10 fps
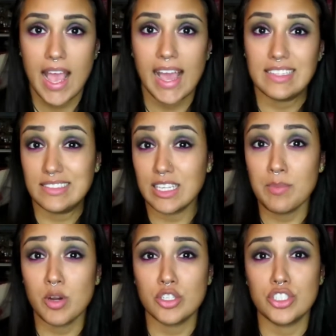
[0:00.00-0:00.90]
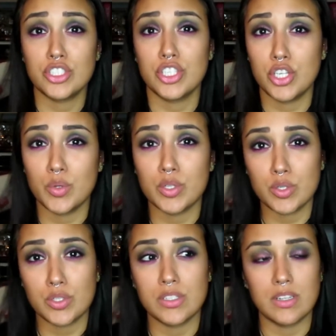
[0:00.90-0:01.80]
and some are just cute
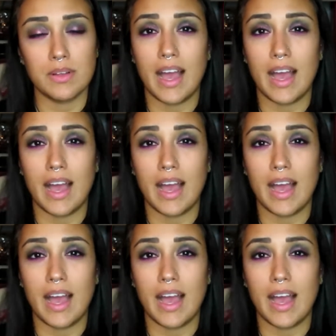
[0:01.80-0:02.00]
little